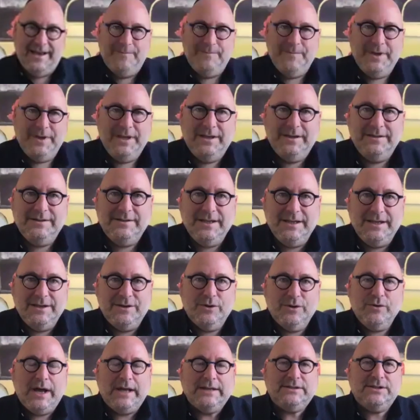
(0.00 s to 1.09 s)
indeed. All
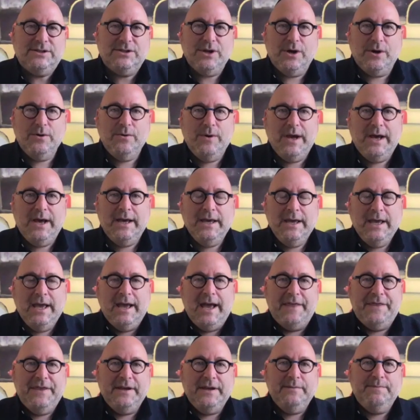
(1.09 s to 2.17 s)
right. So I
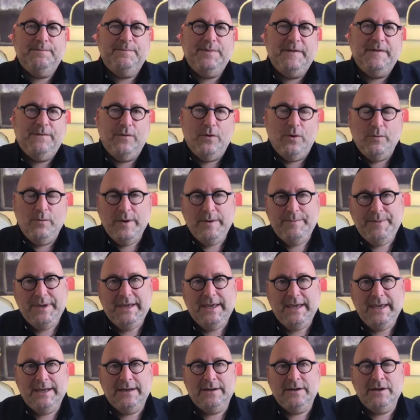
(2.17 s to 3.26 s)
think before we
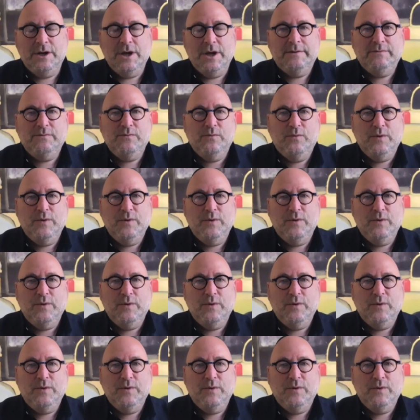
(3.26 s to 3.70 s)
begin,